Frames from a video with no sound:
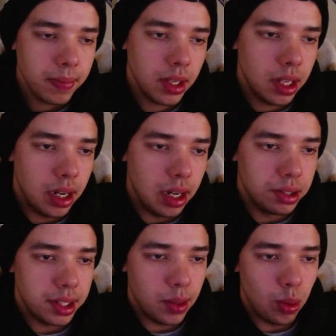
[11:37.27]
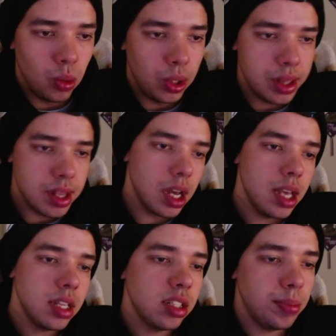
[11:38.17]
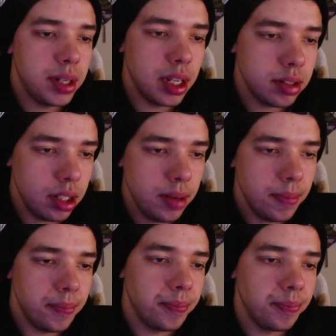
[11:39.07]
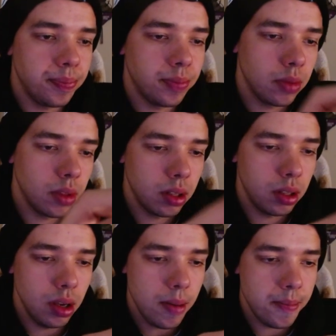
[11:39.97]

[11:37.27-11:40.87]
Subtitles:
And it looks like we're rolling the dice, potentially. Yep.